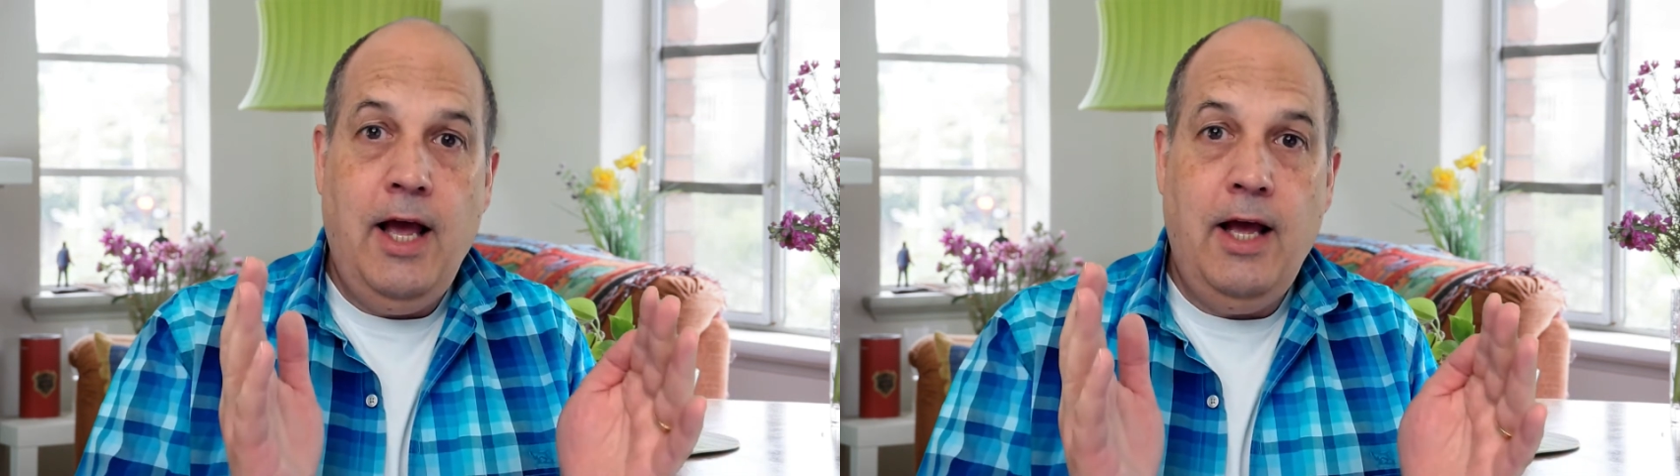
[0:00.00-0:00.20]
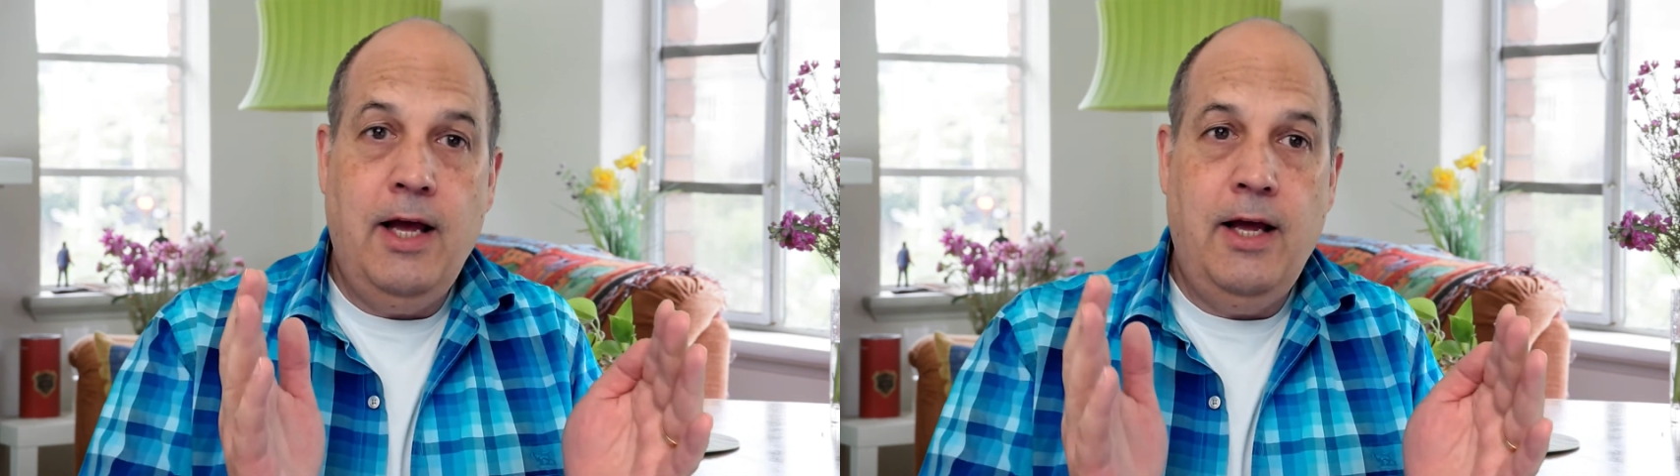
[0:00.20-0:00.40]

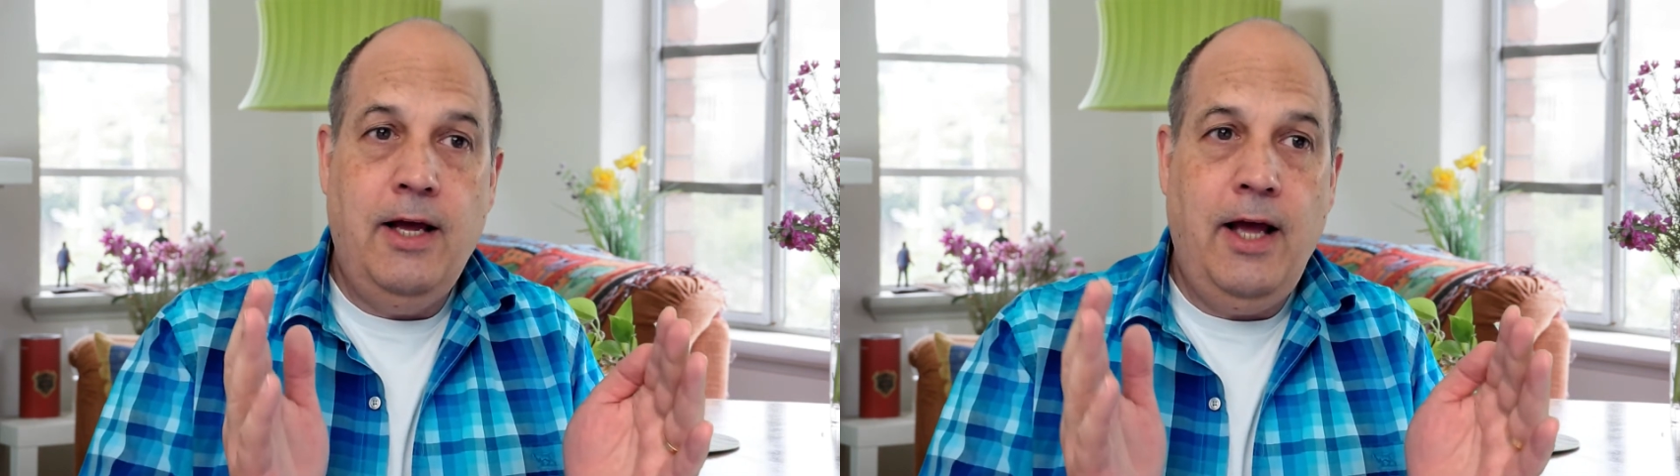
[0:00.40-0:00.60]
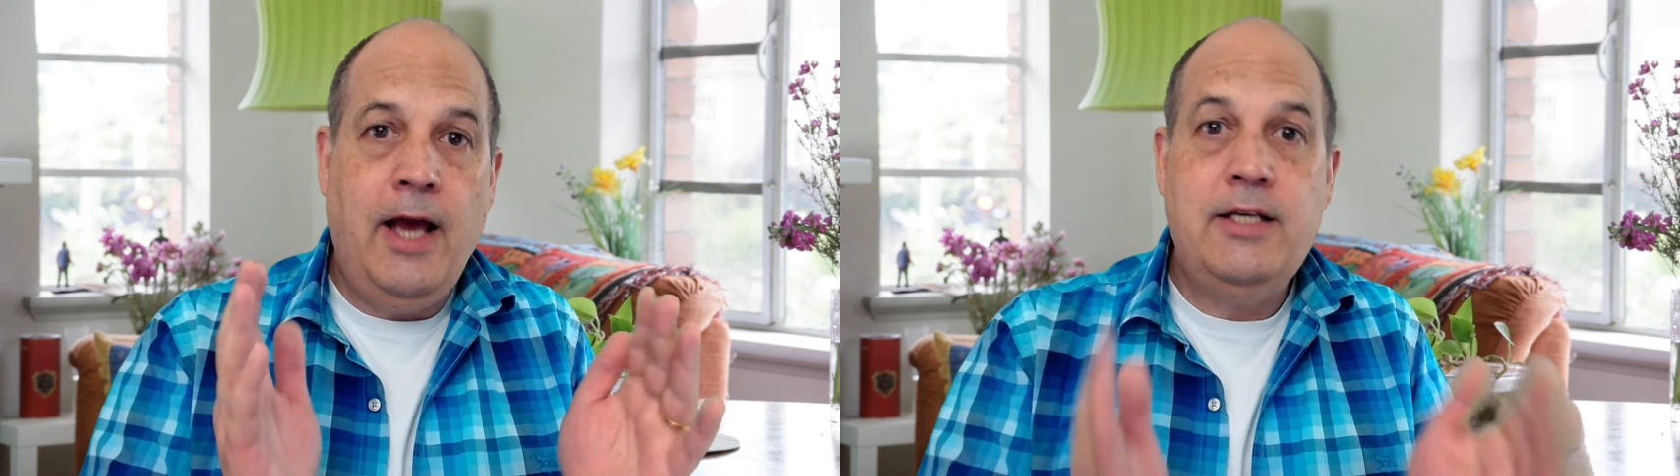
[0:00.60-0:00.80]

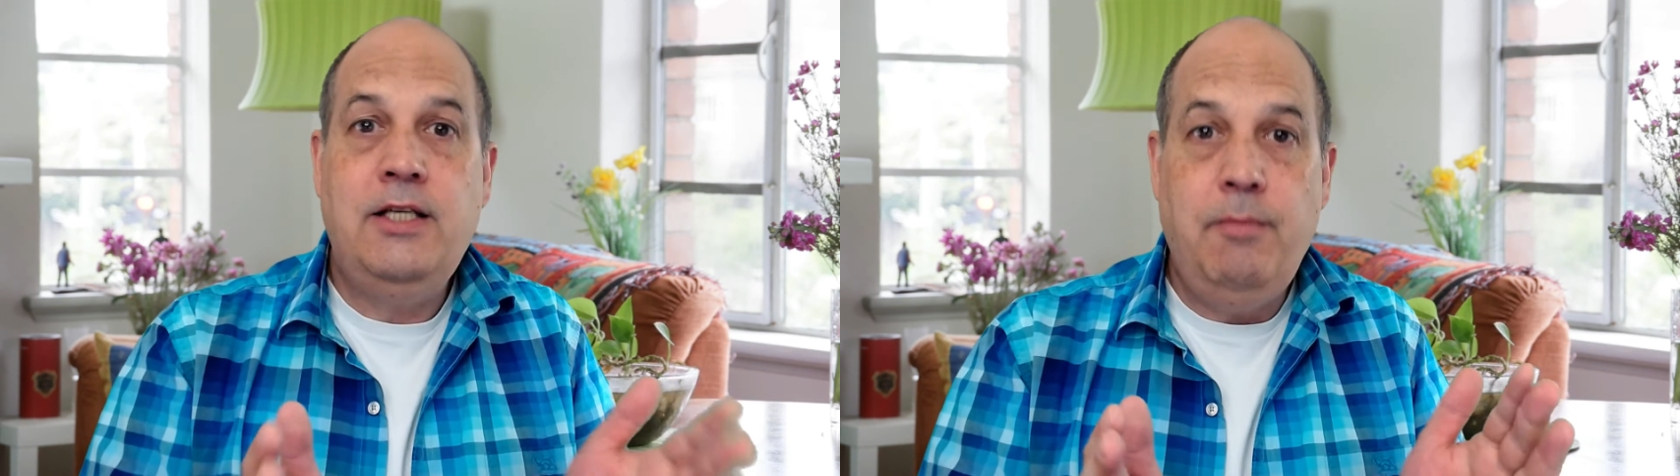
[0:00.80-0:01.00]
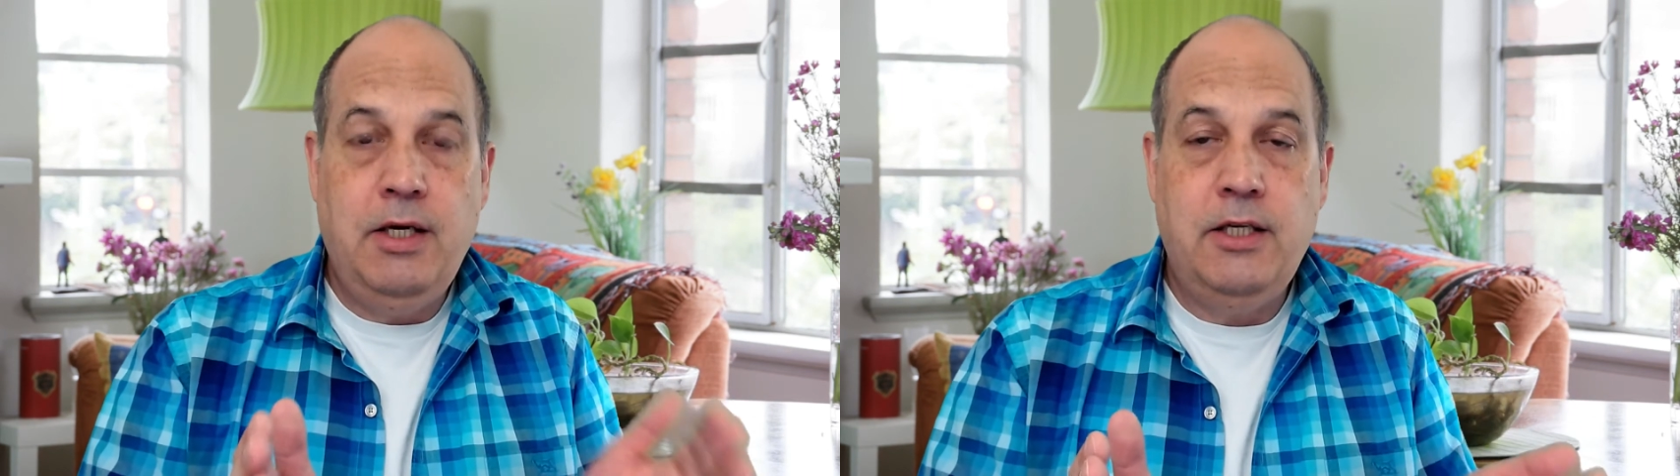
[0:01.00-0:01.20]

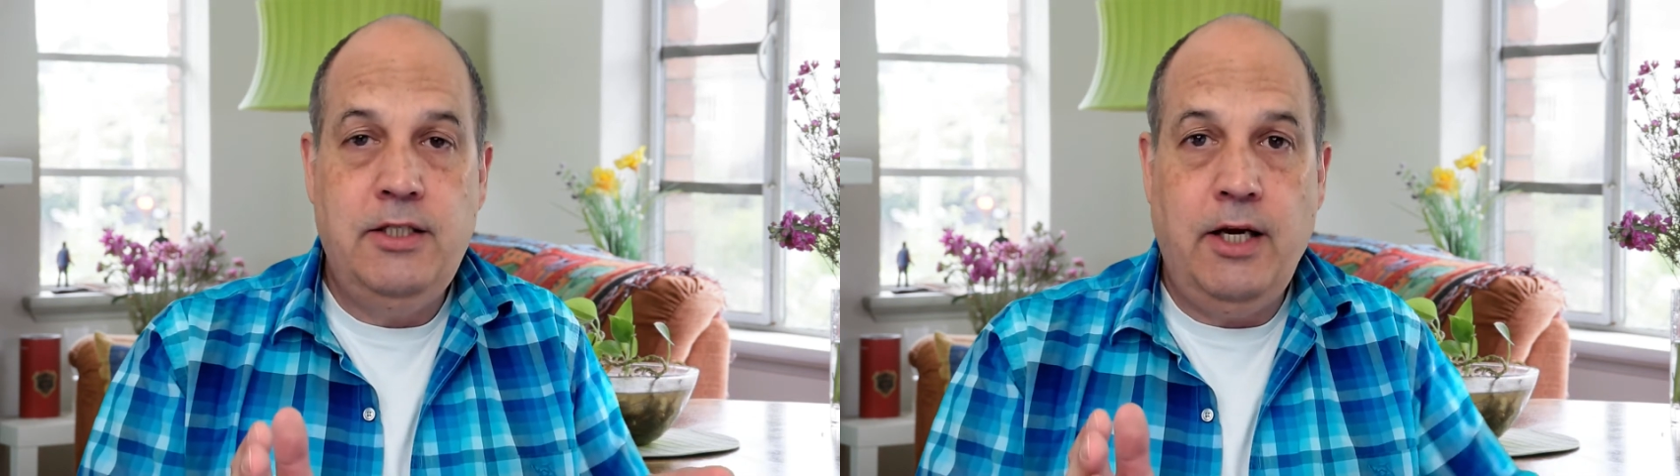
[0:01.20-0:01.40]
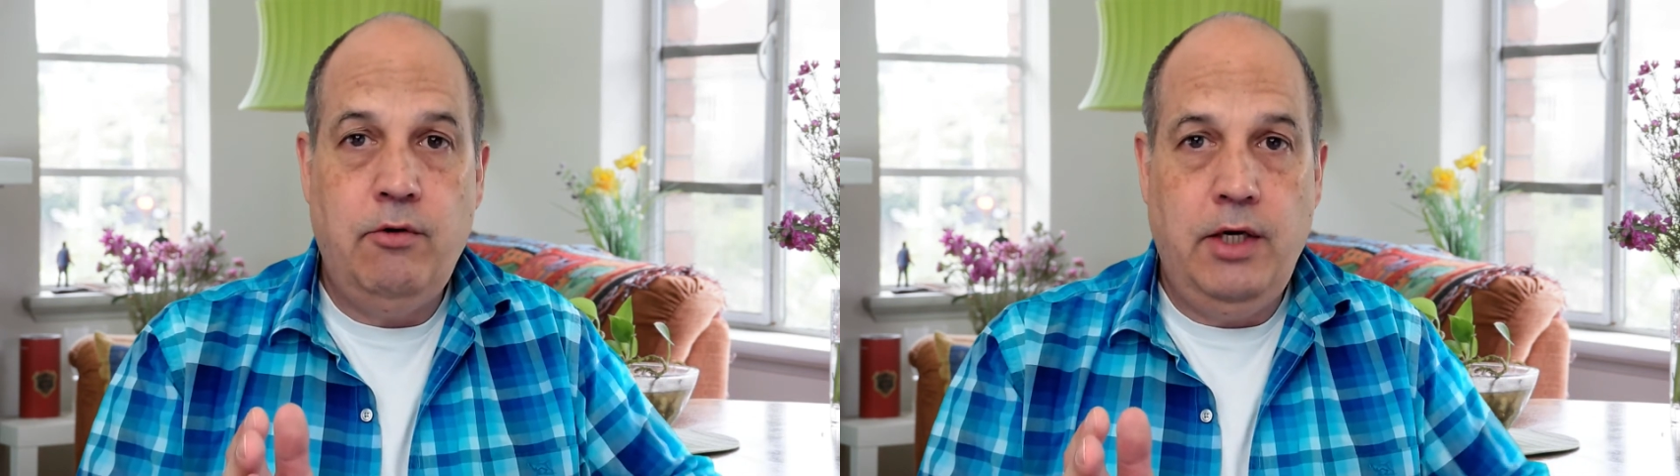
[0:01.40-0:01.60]
academic
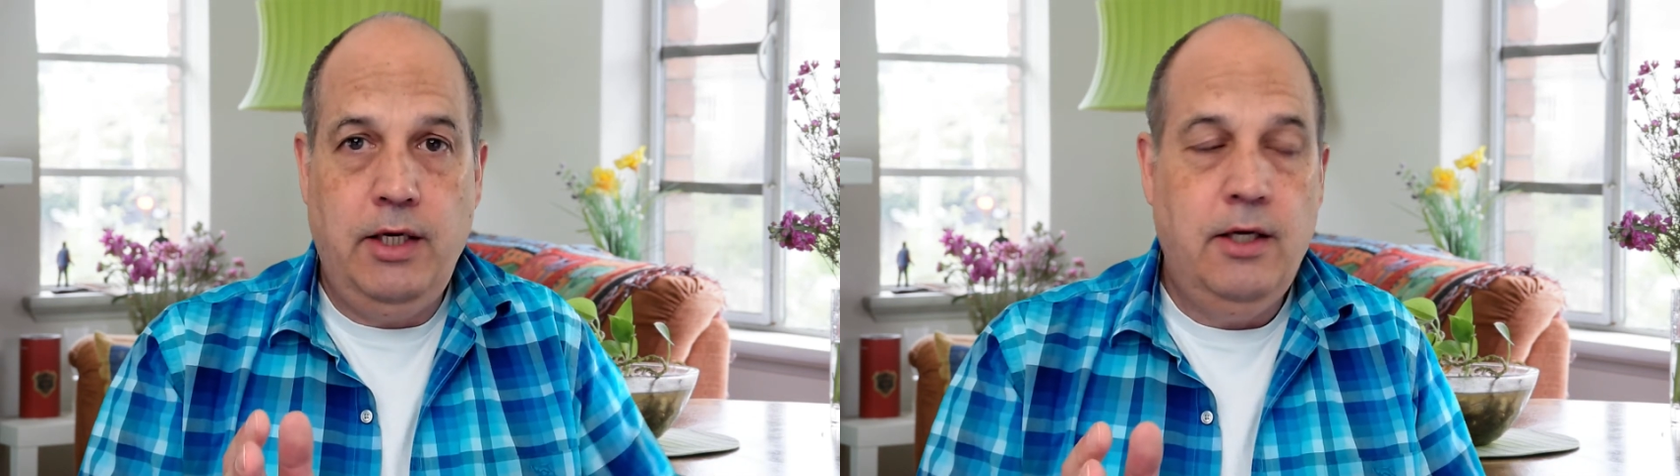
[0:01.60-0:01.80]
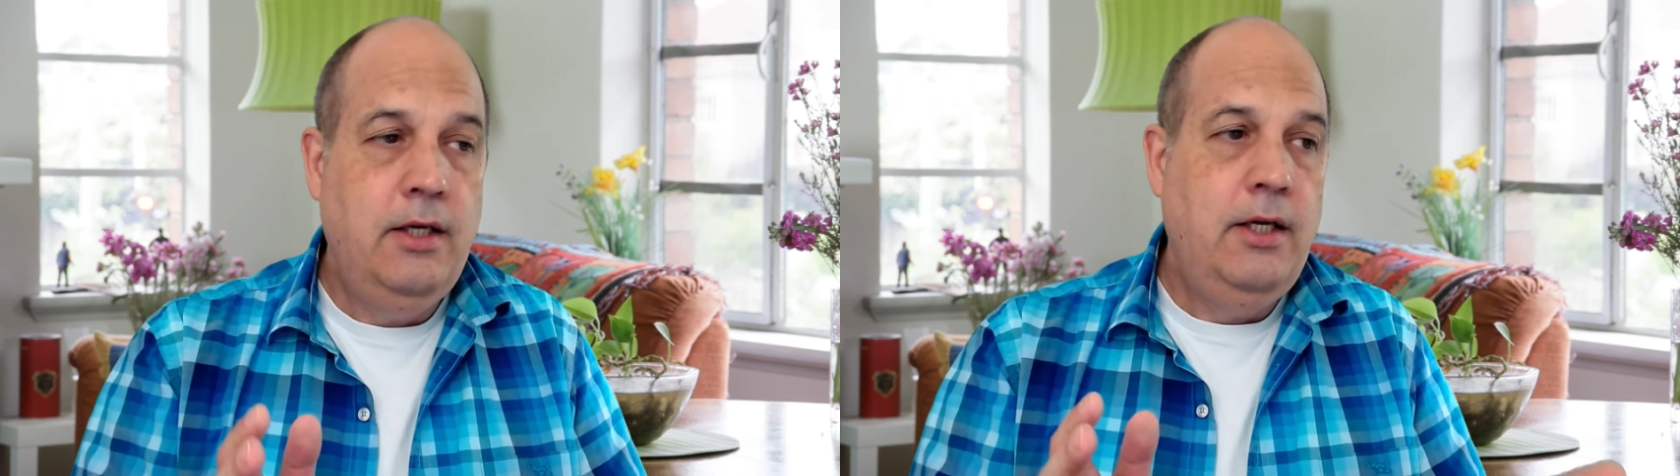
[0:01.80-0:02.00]
integrity.